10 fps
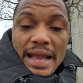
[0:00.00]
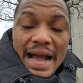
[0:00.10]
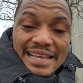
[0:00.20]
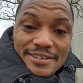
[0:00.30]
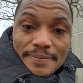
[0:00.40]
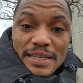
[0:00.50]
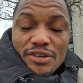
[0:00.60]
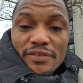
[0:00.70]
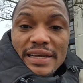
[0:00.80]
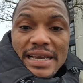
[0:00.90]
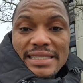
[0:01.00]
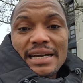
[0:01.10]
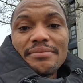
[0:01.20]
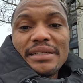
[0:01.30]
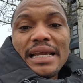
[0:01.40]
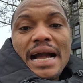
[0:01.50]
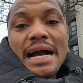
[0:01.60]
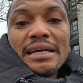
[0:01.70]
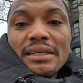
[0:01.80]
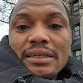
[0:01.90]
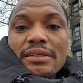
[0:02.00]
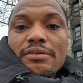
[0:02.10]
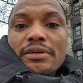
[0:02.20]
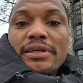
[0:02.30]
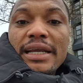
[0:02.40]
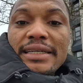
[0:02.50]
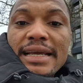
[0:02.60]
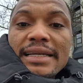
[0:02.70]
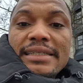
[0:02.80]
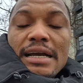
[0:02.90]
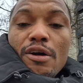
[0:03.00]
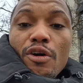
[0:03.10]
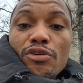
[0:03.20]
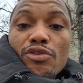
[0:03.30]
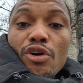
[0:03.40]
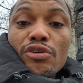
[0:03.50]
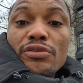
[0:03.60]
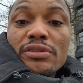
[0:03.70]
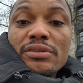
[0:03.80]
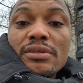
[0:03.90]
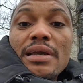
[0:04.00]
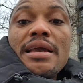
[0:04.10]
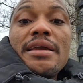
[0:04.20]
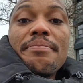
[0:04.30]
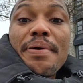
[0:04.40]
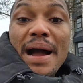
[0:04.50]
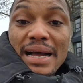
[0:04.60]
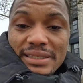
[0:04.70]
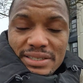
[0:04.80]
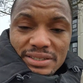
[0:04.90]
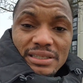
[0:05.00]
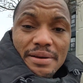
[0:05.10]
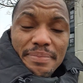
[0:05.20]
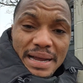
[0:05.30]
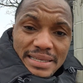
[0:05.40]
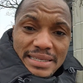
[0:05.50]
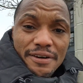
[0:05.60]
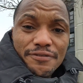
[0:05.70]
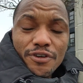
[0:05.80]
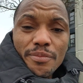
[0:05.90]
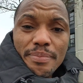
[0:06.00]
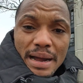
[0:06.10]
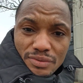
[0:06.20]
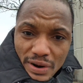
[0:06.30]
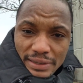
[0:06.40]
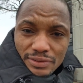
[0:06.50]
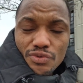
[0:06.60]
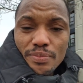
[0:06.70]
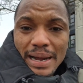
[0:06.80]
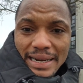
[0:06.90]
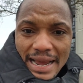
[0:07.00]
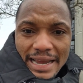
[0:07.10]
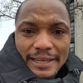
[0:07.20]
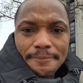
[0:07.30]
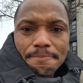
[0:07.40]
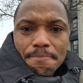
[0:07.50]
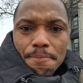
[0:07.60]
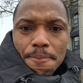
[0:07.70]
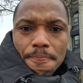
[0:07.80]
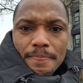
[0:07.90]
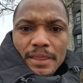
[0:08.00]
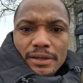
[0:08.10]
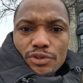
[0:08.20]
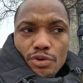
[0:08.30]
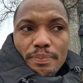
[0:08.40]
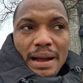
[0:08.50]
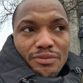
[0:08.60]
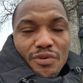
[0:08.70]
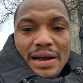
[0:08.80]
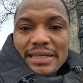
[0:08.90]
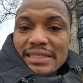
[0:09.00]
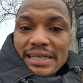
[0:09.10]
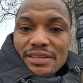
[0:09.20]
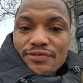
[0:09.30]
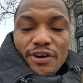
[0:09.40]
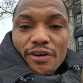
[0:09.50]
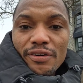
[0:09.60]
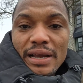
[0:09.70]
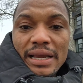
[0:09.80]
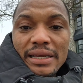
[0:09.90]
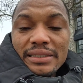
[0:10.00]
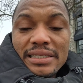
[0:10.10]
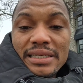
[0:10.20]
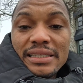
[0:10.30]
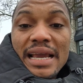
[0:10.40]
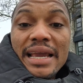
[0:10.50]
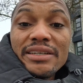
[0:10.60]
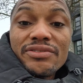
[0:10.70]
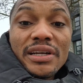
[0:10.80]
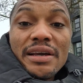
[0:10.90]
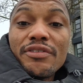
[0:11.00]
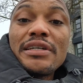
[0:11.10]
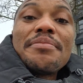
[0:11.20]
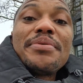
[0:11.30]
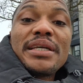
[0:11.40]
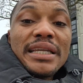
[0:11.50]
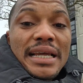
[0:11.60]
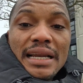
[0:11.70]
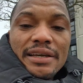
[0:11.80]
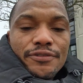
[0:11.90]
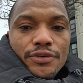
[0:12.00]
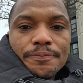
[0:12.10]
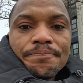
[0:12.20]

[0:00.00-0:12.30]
aspects of the exam, they are graded on bands. The bands are from band 1 to band 9. So band 1 is just for this in the entry level, the beginner level.